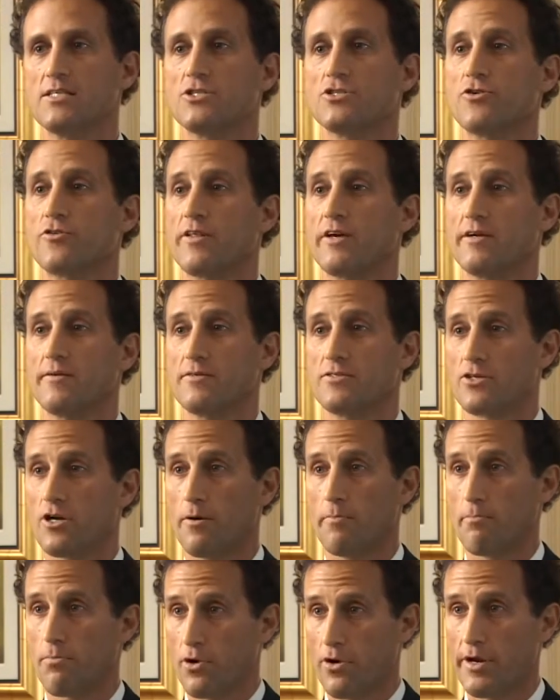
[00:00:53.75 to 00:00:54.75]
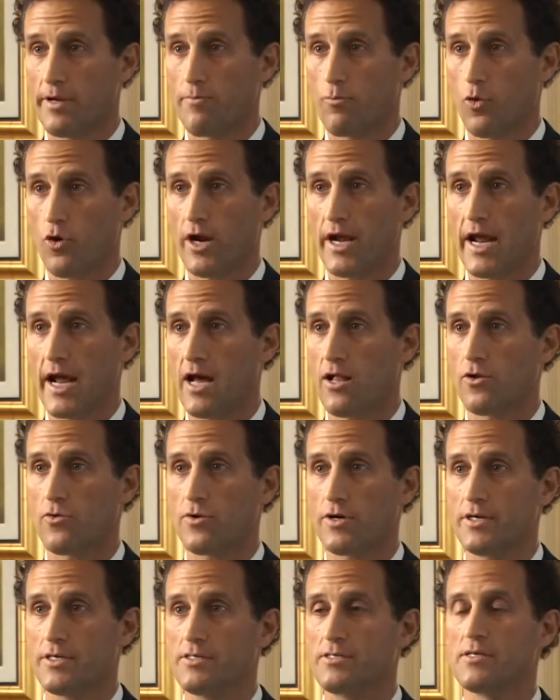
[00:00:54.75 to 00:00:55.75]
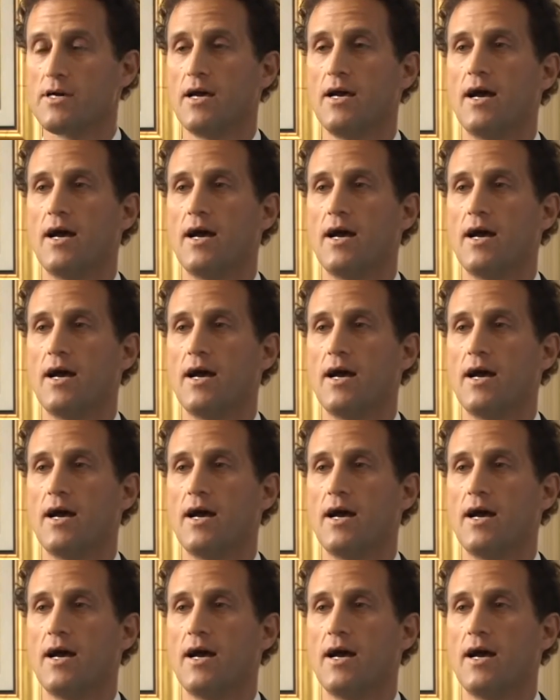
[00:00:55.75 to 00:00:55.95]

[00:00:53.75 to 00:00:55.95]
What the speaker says: so they start burning more calories.